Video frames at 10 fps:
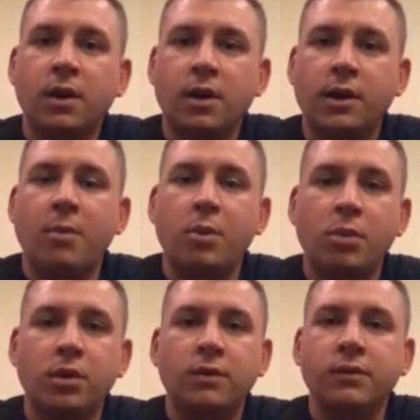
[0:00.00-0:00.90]
are
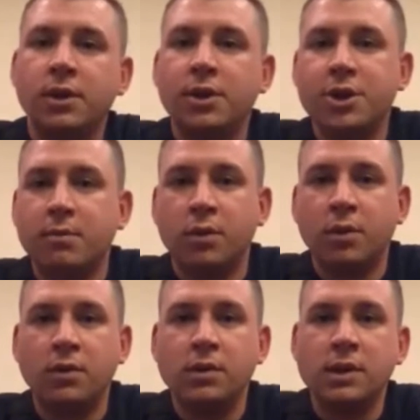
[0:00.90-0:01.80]
capable of leadership
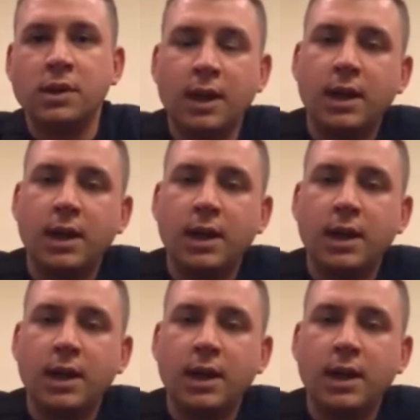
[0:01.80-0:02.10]
roles.